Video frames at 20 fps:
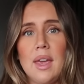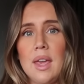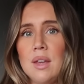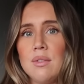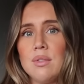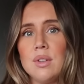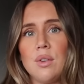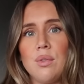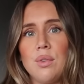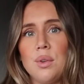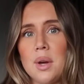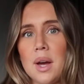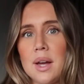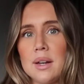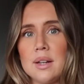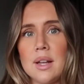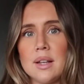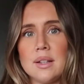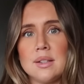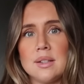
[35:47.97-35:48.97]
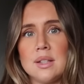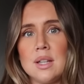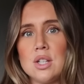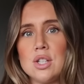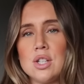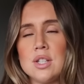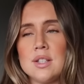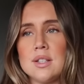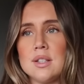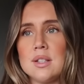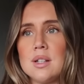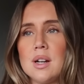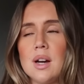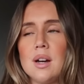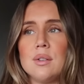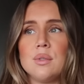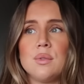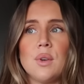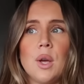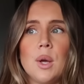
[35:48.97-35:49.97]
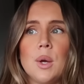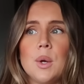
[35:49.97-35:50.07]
even if you had like stitches and stuff,